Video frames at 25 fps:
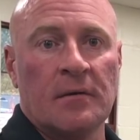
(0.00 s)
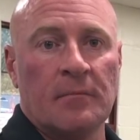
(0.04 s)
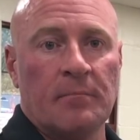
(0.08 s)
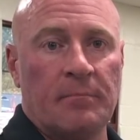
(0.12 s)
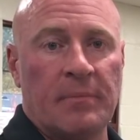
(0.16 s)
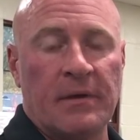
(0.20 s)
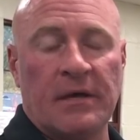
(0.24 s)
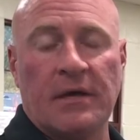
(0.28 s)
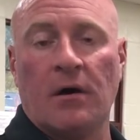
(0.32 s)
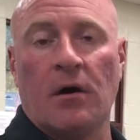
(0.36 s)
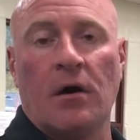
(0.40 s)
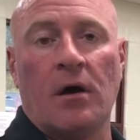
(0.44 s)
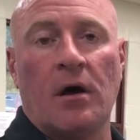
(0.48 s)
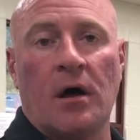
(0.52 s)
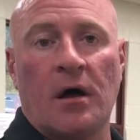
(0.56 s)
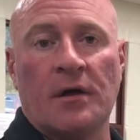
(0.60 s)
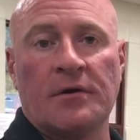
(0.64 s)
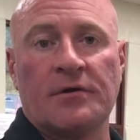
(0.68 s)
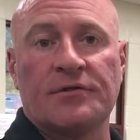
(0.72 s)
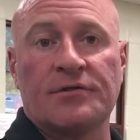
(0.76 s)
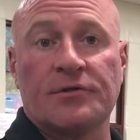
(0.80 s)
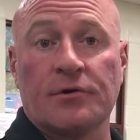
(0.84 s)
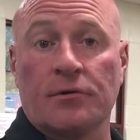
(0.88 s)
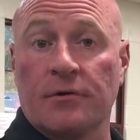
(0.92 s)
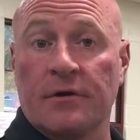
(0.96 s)
beyond
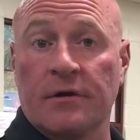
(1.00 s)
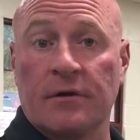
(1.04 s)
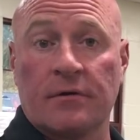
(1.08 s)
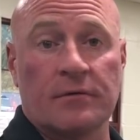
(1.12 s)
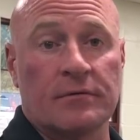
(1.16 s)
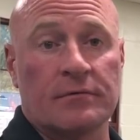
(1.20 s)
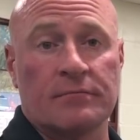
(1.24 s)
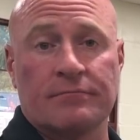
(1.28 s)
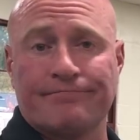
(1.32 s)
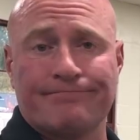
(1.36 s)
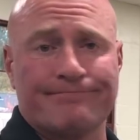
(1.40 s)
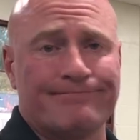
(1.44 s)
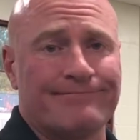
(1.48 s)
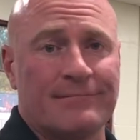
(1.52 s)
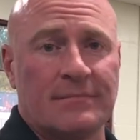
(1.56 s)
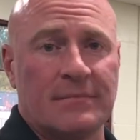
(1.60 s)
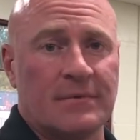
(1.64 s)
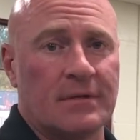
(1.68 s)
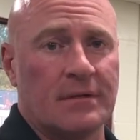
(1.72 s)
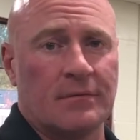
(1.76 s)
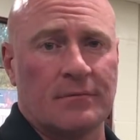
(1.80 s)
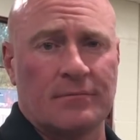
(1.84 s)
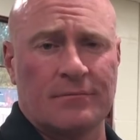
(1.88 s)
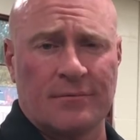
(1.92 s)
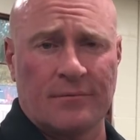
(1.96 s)

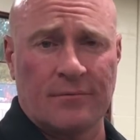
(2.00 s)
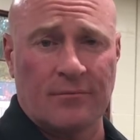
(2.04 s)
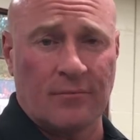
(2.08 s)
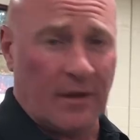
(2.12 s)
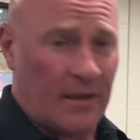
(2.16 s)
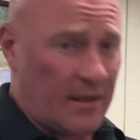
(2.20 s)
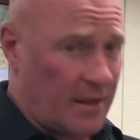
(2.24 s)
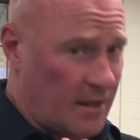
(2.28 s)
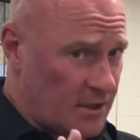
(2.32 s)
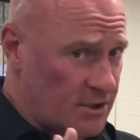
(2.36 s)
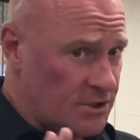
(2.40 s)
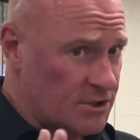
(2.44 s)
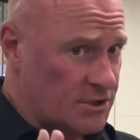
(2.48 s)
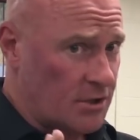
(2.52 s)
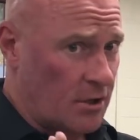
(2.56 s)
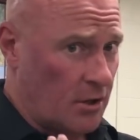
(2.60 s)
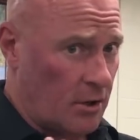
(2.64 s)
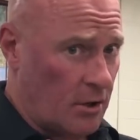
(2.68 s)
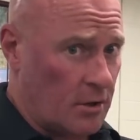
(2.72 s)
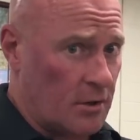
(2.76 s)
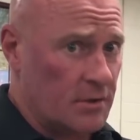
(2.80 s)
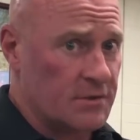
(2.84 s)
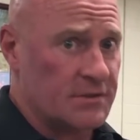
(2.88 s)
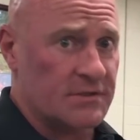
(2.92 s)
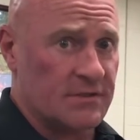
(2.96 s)
30-ish
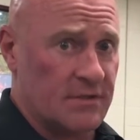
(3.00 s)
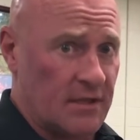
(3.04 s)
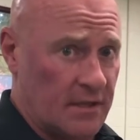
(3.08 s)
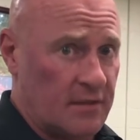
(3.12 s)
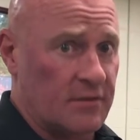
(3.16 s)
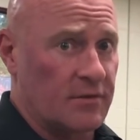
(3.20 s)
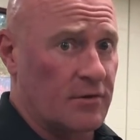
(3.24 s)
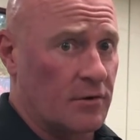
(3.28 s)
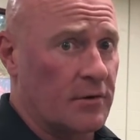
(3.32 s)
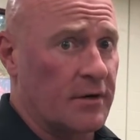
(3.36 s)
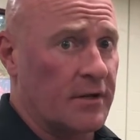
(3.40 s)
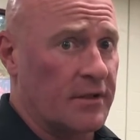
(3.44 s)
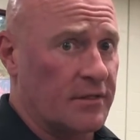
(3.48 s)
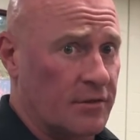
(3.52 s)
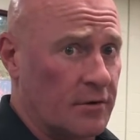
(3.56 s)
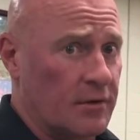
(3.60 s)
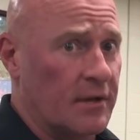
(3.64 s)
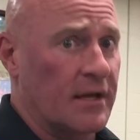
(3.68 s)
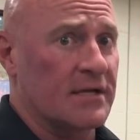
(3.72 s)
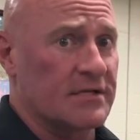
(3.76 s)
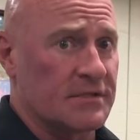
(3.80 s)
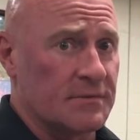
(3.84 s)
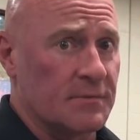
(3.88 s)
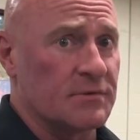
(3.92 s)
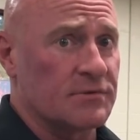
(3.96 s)
Hertz, like 30
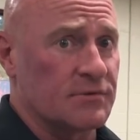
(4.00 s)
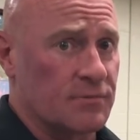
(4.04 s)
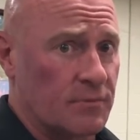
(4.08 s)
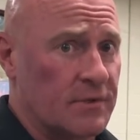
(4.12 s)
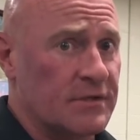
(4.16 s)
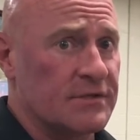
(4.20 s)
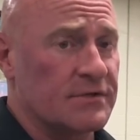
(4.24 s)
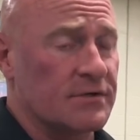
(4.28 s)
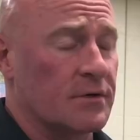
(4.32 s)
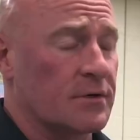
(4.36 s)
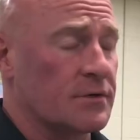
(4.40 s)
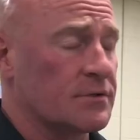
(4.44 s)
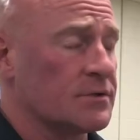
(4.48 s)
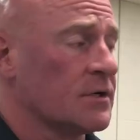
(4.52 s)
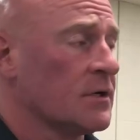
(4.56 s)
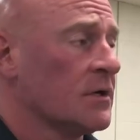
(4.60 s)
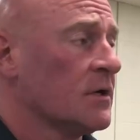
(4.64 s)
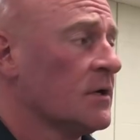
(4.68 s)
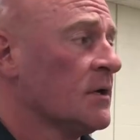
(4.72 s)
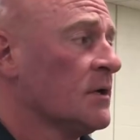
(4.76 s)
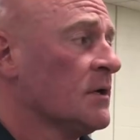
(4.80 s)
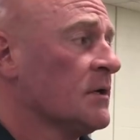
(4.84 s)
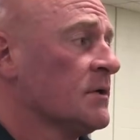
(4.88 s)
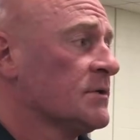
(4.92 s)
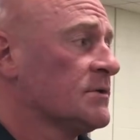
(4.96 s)
has the most research.
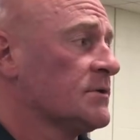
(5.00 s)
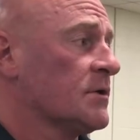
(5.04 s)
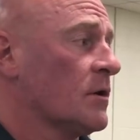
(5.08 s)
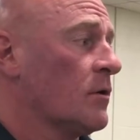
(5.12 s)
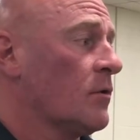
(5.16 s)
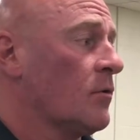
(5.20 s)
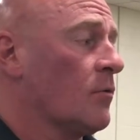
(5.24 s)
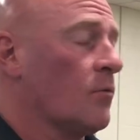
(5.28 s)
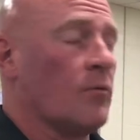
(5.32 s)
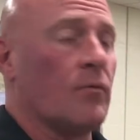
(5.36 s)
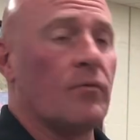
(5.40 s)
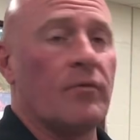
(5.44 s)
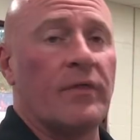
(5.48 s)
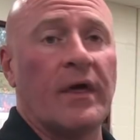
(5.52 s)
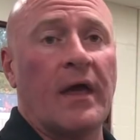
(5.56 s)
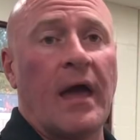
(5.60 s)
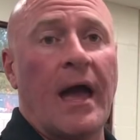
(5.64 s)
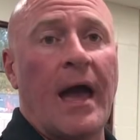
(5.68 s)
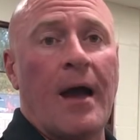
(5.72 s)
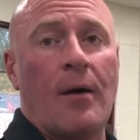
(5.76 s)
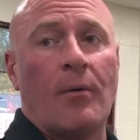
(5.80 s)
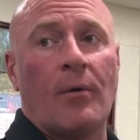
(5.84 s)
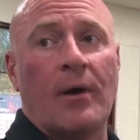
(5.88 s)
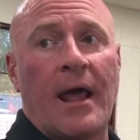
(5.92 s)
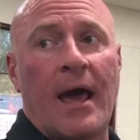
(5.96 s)
So
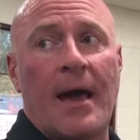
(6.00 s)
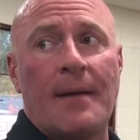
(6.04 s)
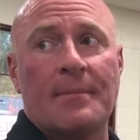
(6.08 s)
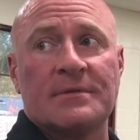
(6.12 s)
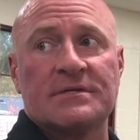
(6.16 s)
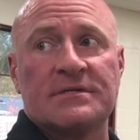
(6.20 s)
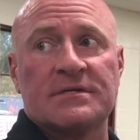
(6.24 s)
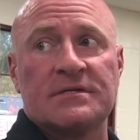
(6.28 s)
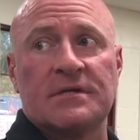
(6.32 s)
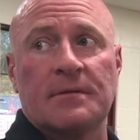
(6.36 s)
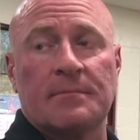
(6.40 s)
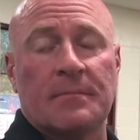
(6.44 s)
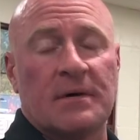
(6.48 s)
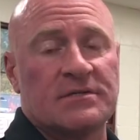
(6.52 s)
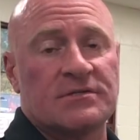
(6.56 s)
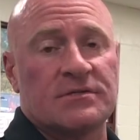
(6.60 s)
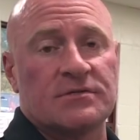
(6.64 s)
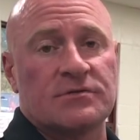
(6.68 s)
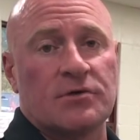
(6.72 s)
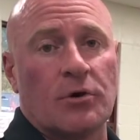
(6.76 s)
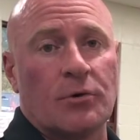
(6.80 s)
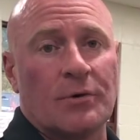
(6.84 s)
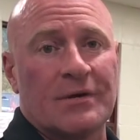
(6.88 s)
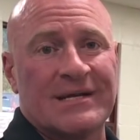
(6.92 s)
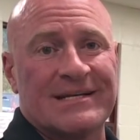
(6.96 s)
what happens is the muscles
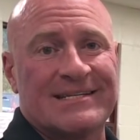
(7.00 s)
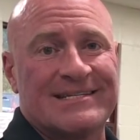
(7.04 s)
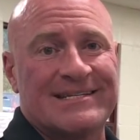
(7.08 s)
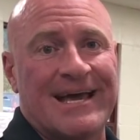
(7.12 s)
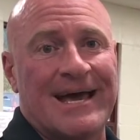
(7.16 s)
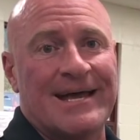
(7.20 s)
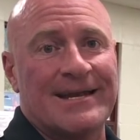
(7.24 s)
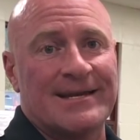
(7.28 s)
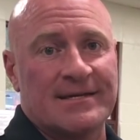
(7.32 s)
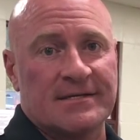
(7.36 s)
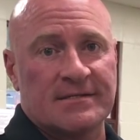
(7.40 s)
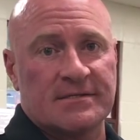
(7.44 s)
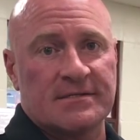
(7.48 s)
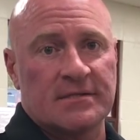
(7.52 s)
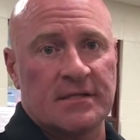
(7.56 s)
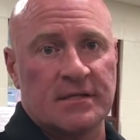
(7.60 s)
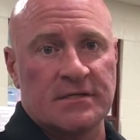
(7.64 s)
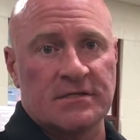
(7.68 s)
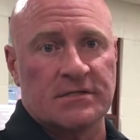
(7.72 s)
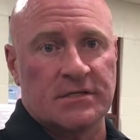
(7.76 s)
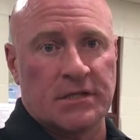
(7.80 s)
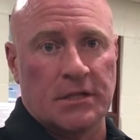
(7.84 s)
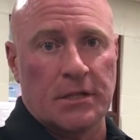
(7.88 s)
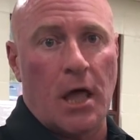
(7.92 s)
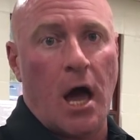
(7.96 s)
go into tetanus. They
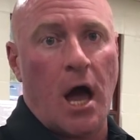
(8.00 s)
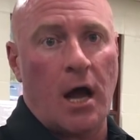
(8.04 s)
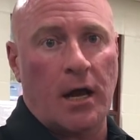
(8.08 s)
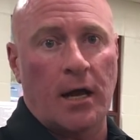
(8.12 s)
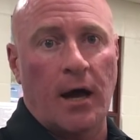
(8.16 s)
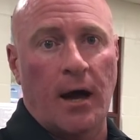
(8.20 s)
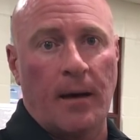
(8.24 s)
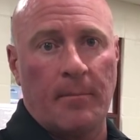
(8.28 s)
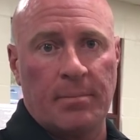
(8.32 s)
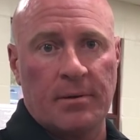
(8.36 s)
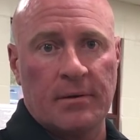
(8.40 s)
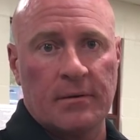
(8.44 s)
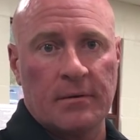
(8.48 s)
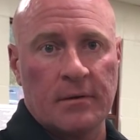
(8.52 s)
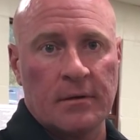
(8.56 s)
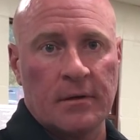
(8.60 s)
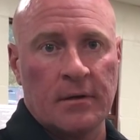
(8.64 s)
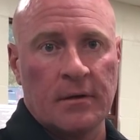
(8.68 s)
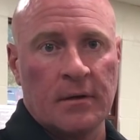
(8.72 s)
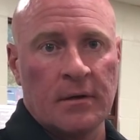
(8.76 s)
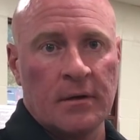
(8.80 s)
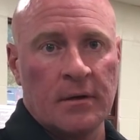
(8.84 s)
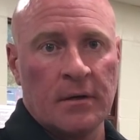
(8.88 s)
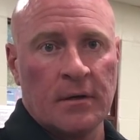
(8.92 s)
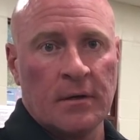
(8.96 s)
just lock up.
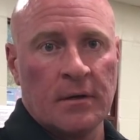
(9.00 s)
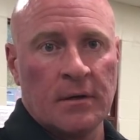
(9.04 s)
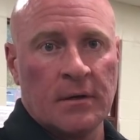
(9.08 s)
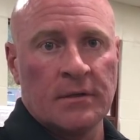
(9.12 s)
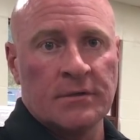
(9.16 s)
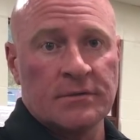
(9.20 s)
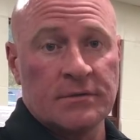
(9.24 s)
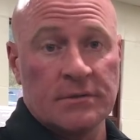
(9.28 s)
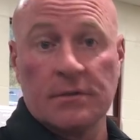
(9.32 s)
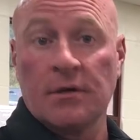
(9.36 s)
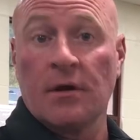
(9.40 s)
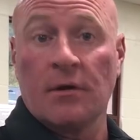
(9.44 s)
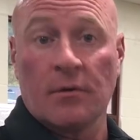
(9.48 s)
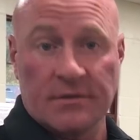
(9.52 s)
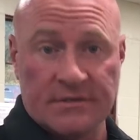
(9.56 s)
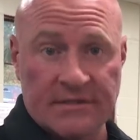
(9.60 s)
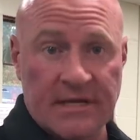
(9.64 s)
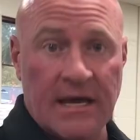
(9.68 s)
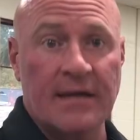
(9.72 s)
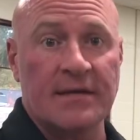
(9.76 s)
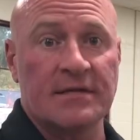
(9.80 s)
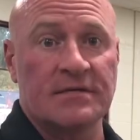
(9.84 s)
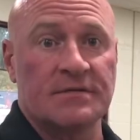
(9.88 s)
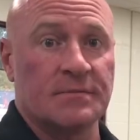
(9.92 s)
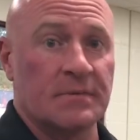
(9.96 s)
So you know what
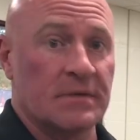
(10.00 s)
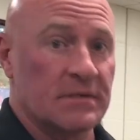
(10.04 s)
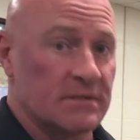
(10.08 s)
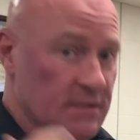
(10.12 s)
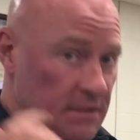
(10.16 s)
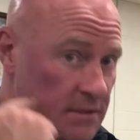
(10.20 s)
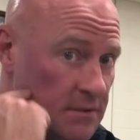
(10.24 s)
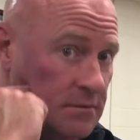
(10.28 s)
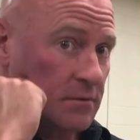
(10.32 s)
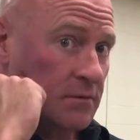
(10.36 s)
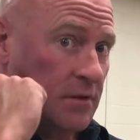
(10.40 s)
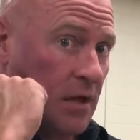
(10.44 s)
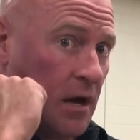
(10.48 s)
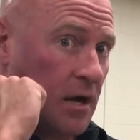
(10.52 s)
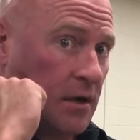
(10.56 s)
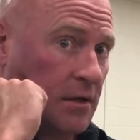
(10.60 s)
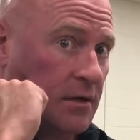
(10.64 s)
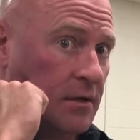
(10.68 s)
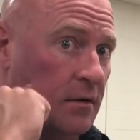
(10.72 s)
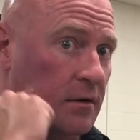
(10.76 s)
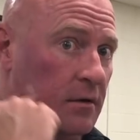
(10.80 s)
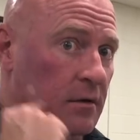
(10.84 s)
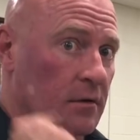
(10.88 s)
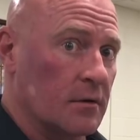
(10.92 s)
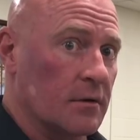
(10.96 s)
tetanus means, like you lock
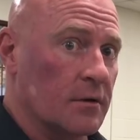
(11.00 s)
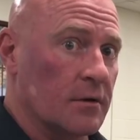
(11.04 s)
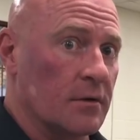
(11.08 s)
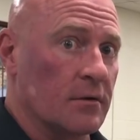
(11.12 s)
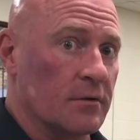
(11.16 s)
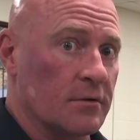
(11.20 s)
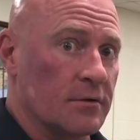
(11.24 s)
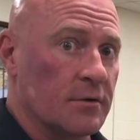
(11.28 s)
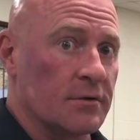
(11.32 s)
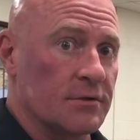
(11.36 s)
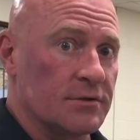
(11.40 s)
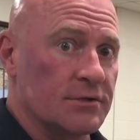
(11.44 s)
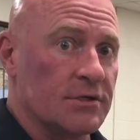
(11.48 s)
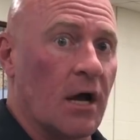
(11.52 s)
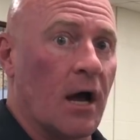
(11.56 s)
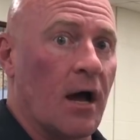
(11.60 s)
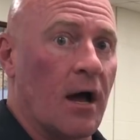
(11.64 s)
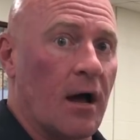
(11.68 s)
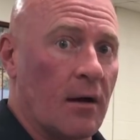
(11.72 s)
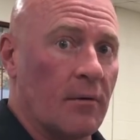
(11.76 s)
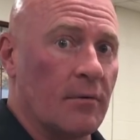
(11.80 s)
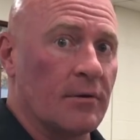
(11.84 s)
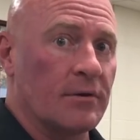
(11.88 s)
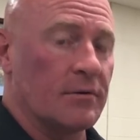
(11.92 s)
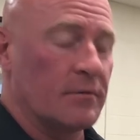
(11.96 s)
your
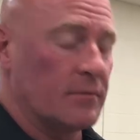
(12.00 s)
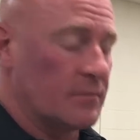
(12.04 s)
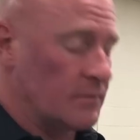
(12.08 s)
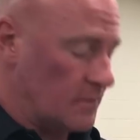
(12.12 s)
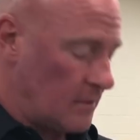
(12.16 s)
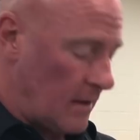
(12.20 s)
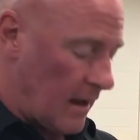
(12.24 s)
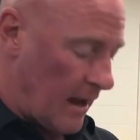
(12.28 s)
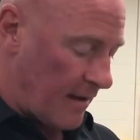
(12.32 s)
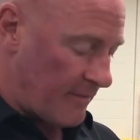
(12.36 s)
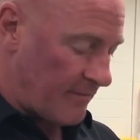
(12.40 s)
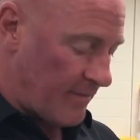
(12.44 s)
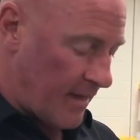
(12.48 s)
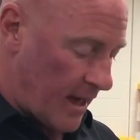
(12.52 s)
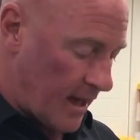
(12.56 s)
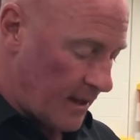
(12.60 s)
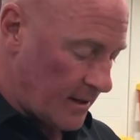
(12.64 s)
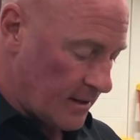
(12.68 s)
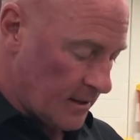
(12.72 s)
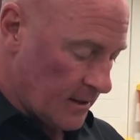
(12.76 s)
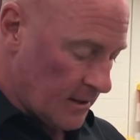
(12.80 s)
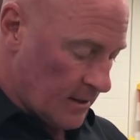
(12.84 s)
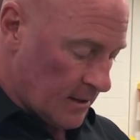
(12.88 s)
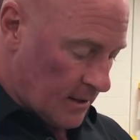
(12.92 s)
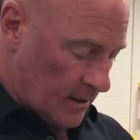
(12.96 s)
jaw when you have
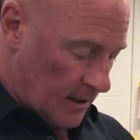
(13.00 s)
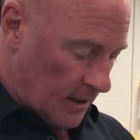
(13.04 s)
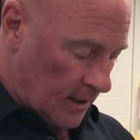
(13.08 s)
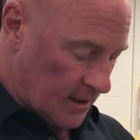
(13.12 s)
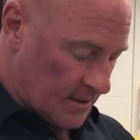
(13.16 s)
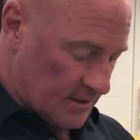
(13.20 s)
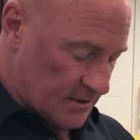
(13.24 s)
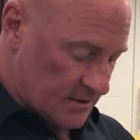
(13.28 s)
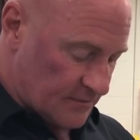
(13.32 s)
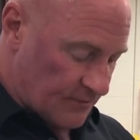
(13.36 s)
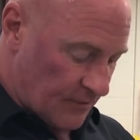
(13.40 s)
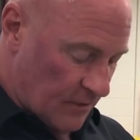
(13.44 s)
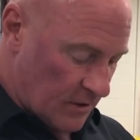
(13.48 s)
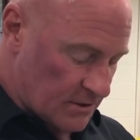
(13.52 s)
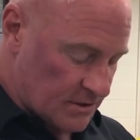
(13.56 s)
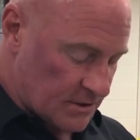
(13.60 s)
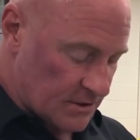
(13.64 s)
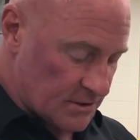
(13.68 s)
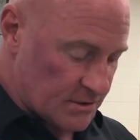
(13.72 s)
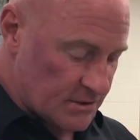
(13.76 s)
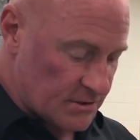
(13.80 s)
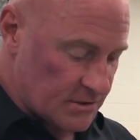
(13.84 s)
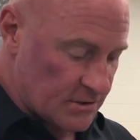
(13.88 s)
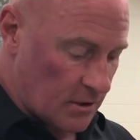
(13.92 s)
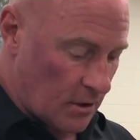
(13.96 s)
that
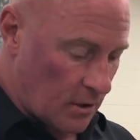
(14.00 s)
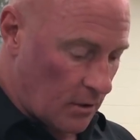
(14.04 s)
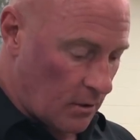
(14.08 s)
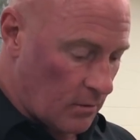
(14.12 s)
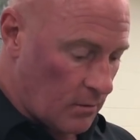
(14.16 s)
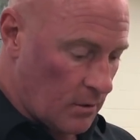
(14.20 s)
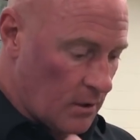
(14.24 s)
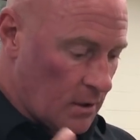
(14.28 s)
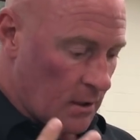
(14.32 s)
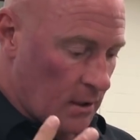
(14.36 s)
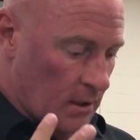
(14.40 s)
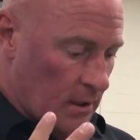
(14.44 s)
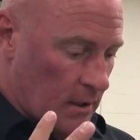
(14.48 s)
dysfunction. So